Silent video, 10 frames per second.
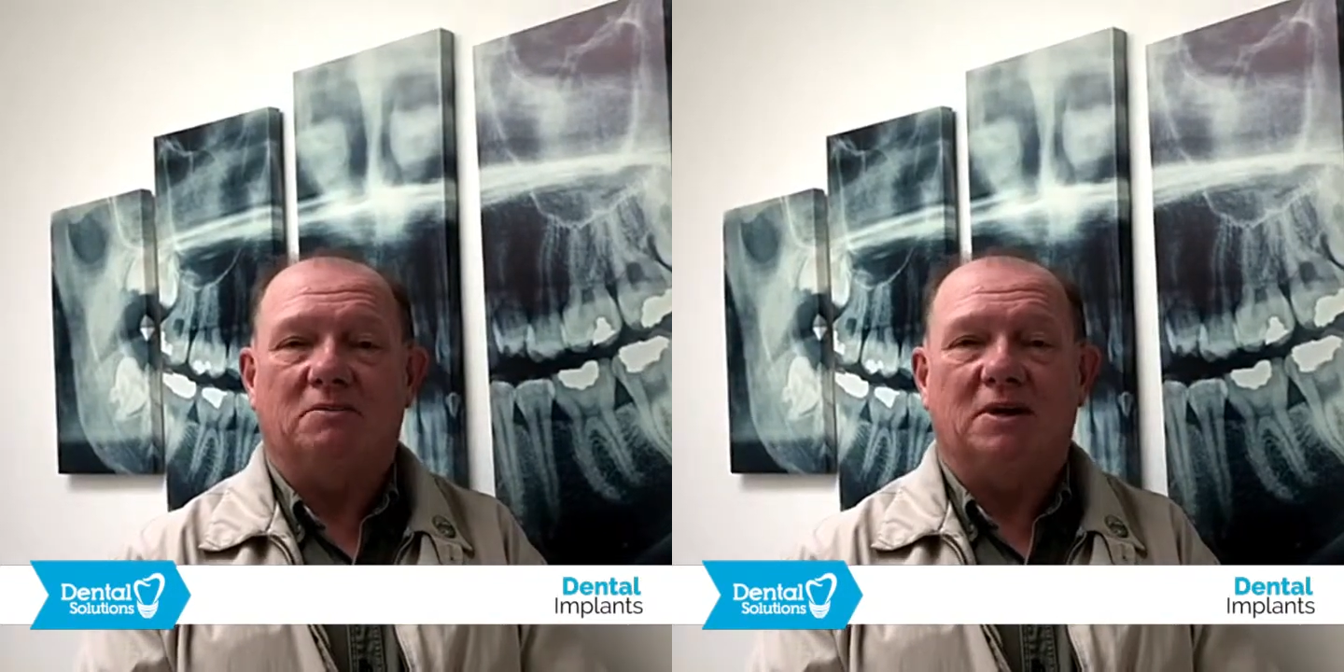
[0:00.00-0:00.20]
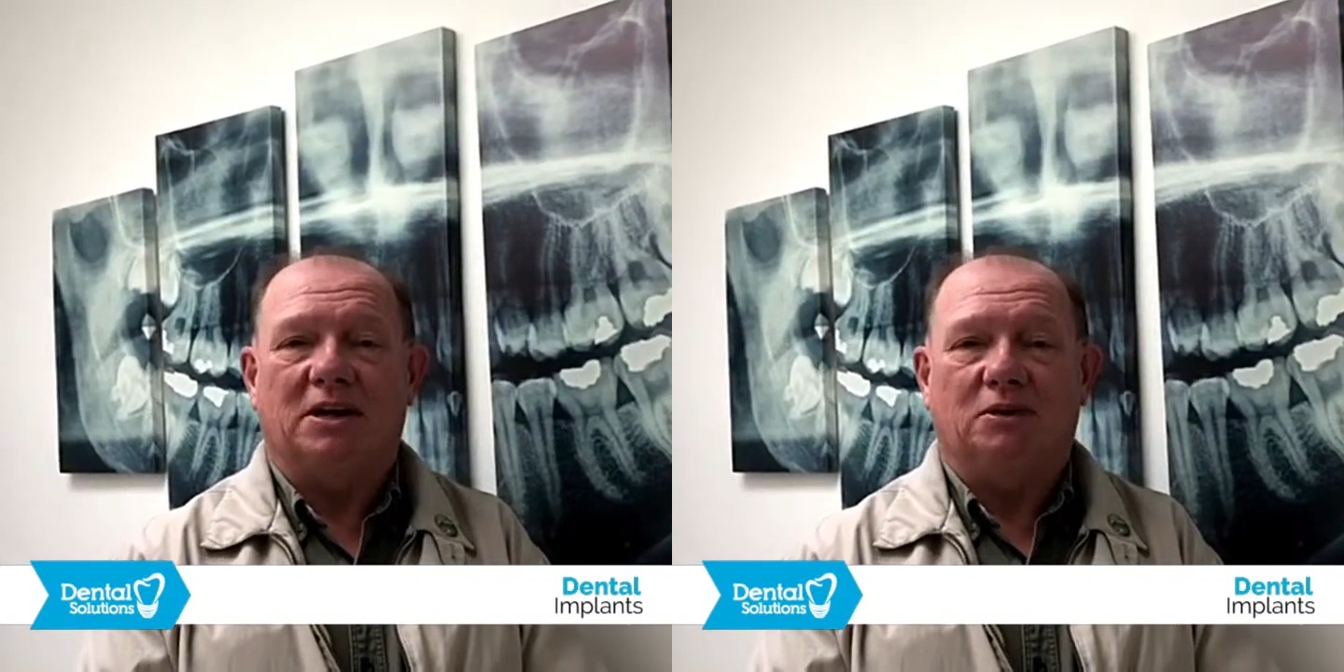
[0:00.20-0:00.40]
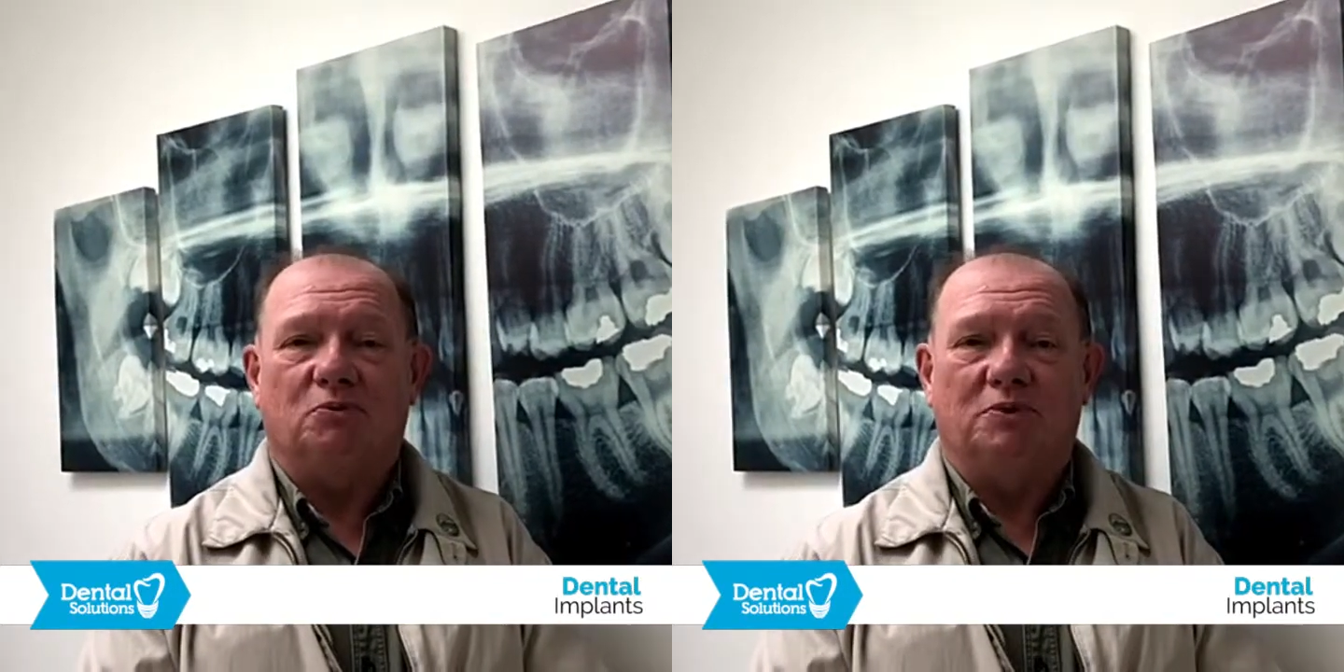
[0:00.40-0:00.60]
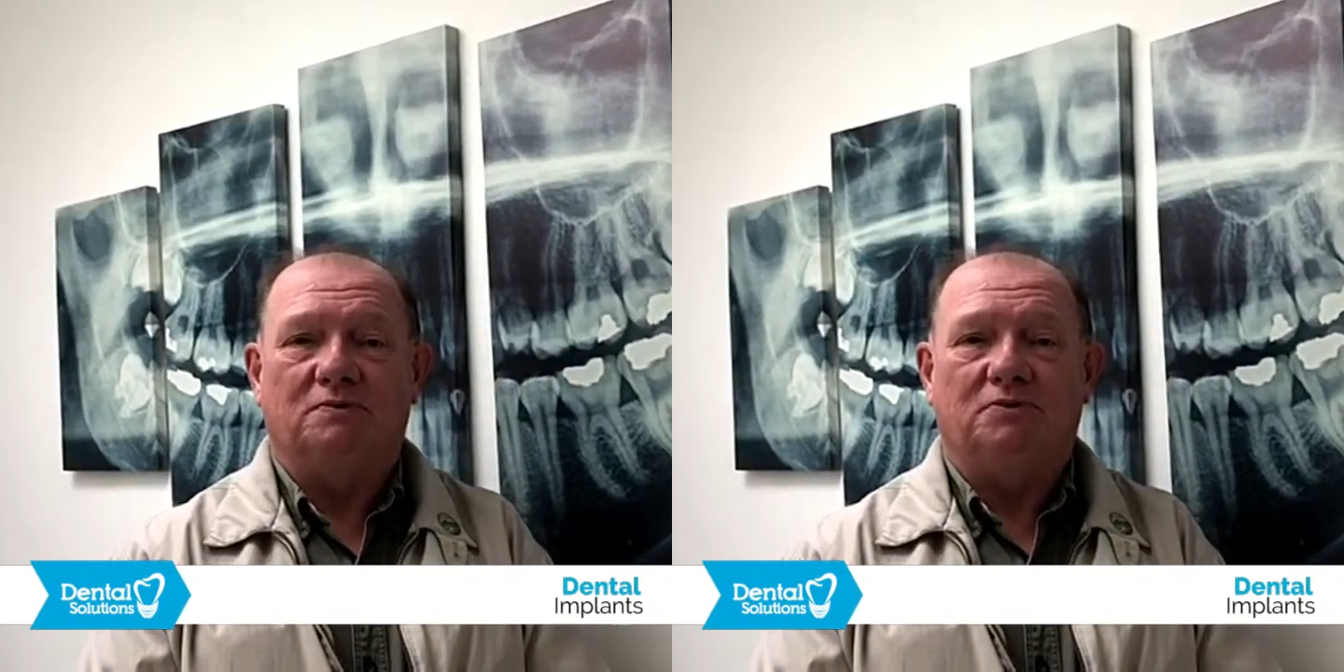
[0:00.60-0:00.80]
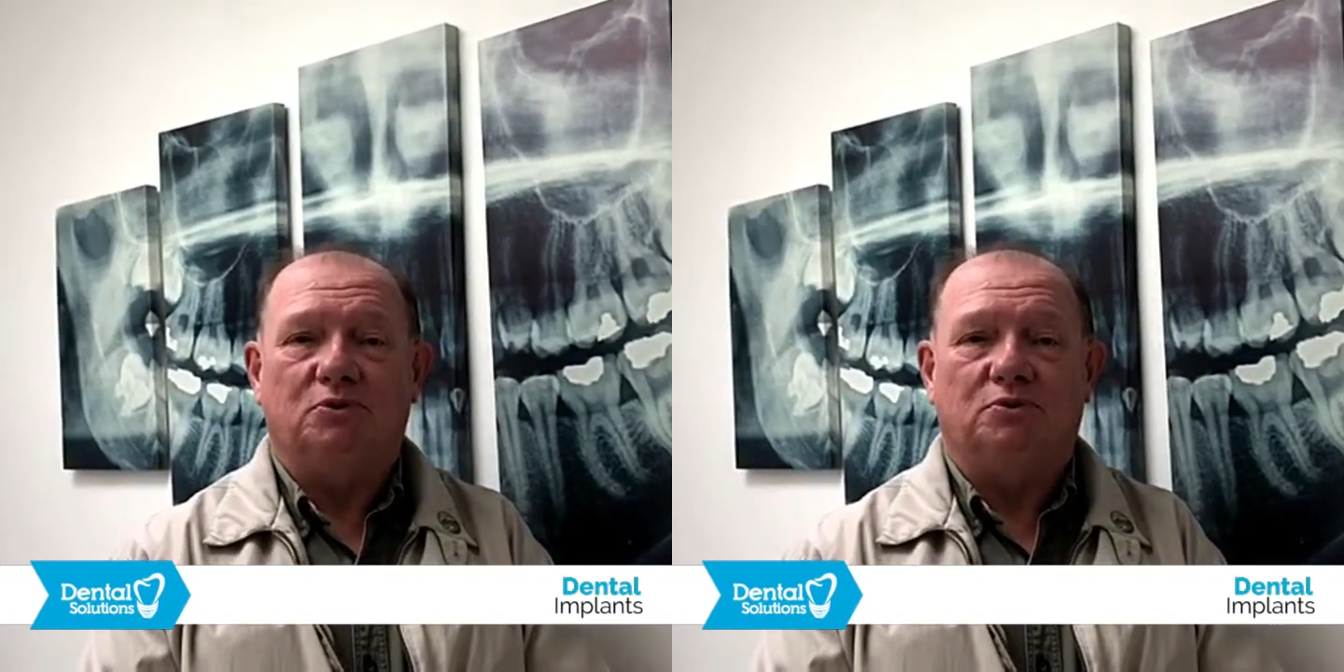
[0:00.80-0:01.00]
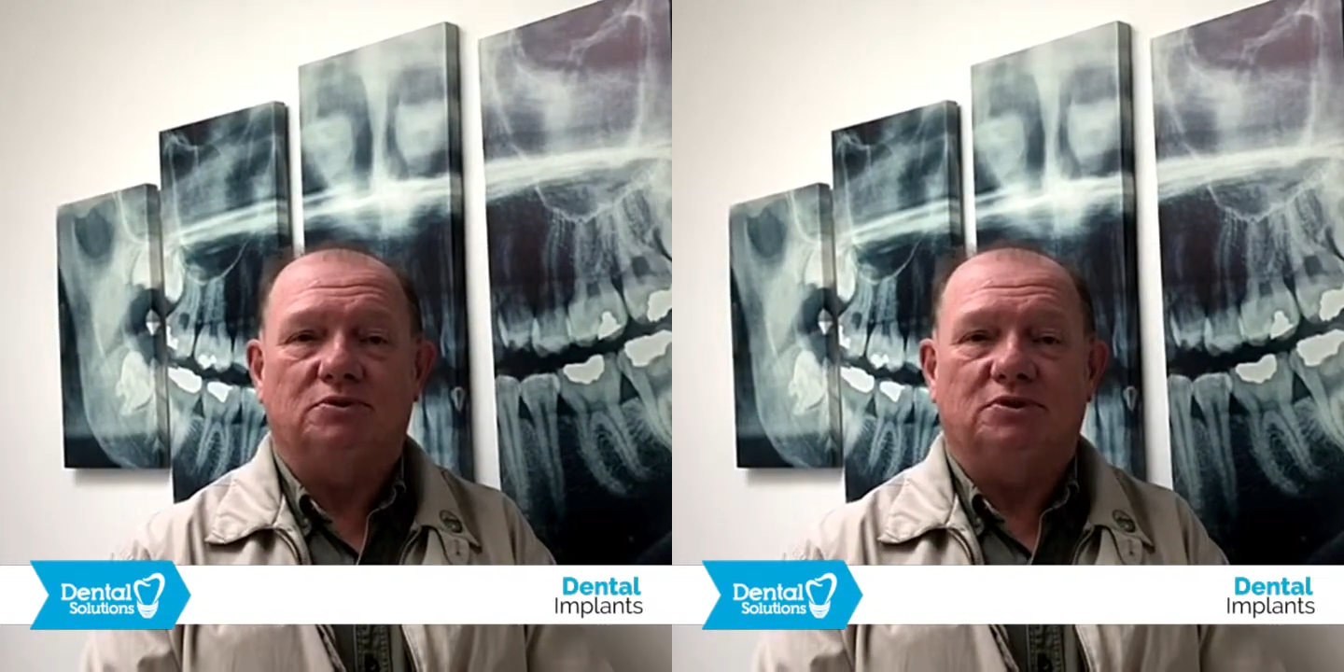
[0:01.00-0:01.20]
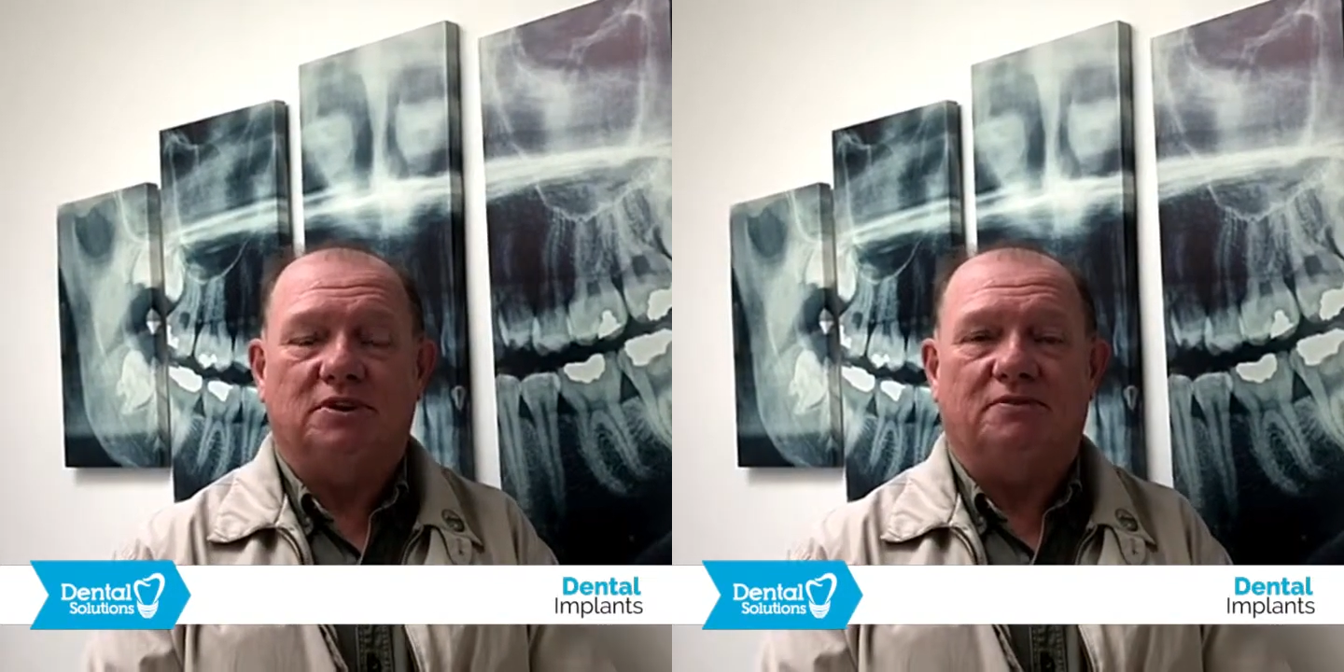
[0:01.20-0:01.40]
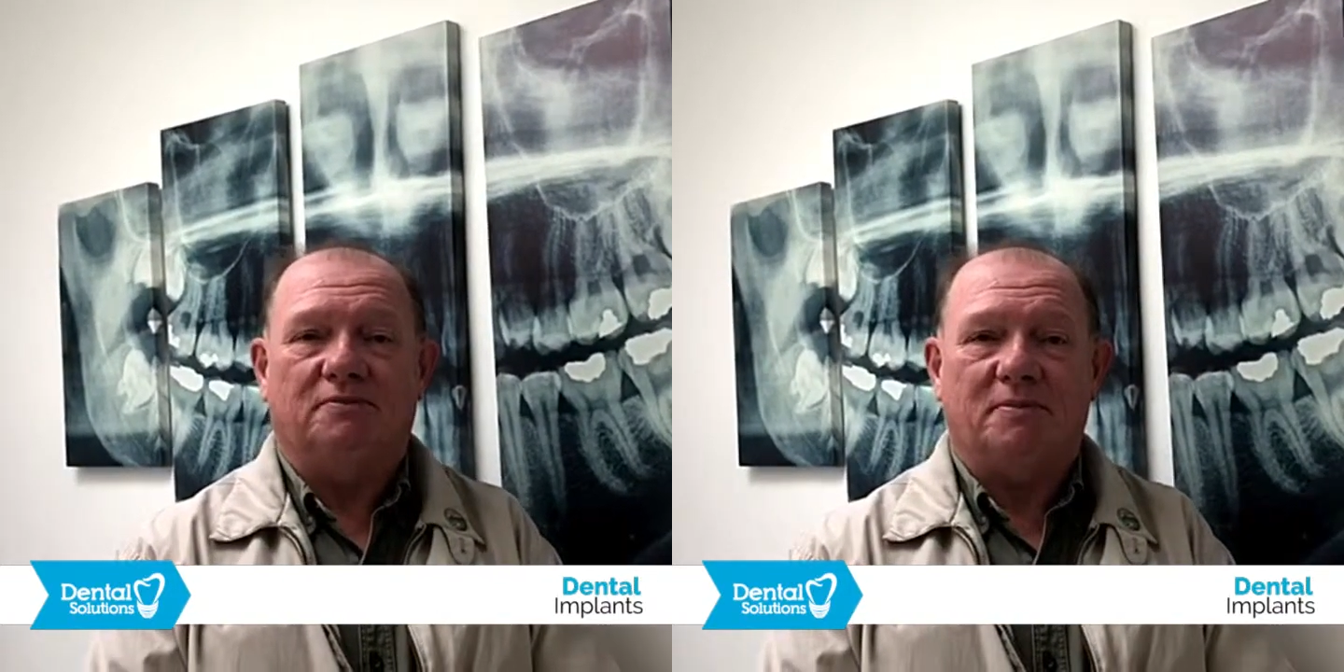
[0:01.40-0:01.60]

many reviews of